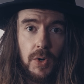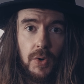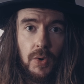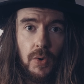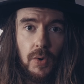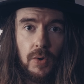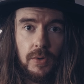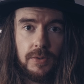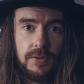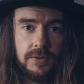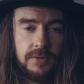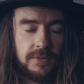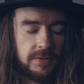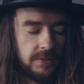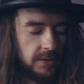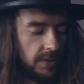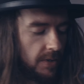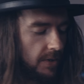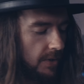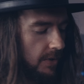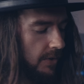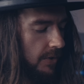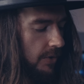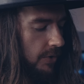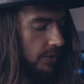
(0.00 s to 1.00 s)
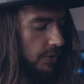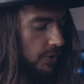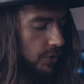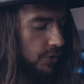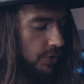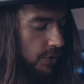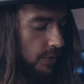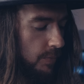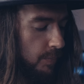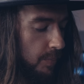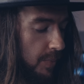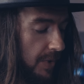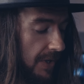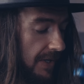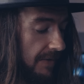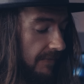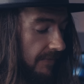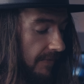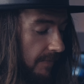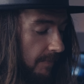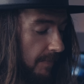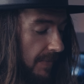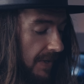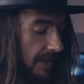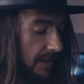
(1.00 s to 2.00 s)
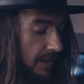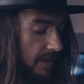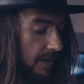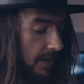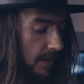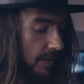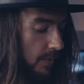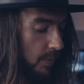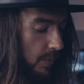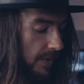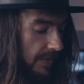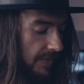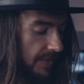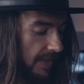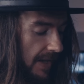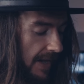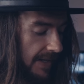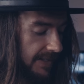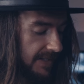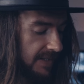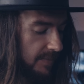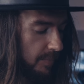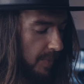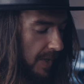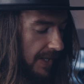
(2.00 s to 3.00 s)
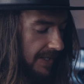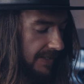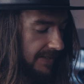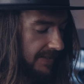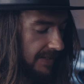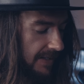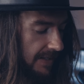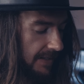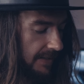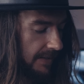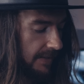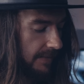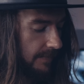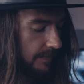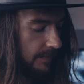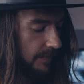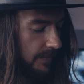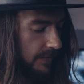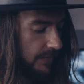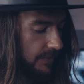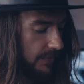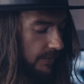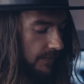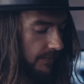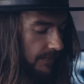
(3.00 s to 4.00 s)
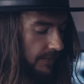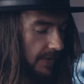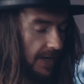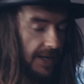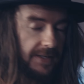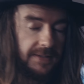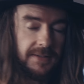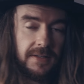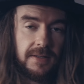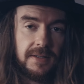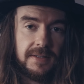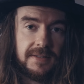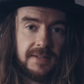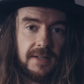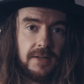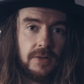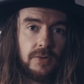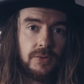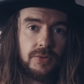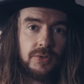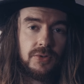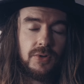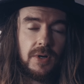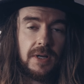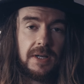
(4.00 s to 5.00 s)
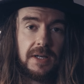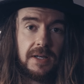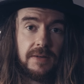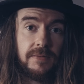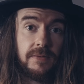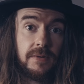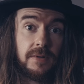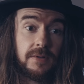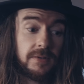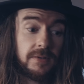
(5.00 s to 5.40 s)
chords, you should be familiar with that spacing, 2 frets and a single string giving